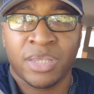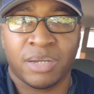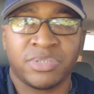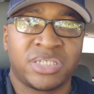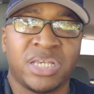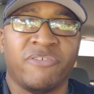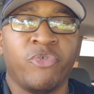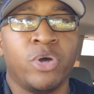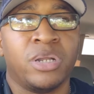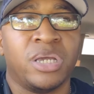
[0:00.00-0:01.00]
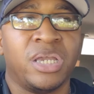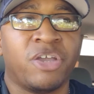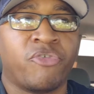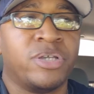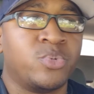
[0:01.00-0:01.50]
I'm just saying, if you're going to
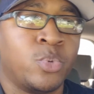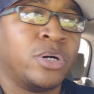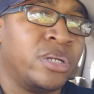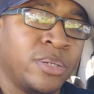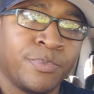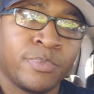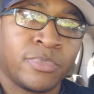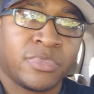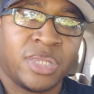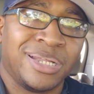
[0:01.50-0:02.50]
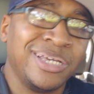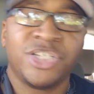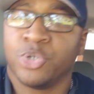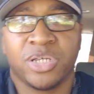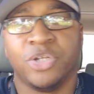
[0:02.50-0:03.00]
increase one, the
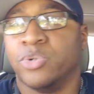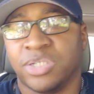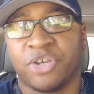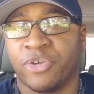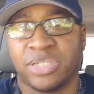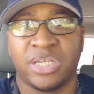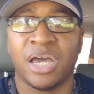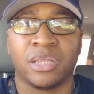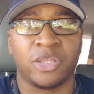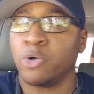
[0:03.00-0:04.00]
least you can do is increase the other.